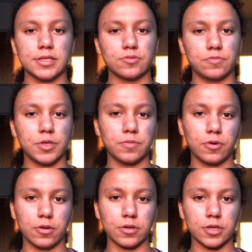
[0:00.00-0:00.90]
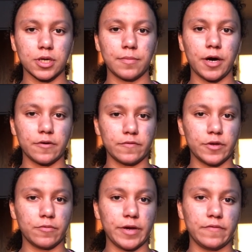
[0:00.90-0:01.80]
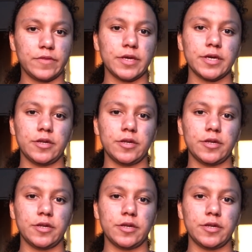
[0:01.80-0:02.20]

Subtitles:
when people come out of their way of thinking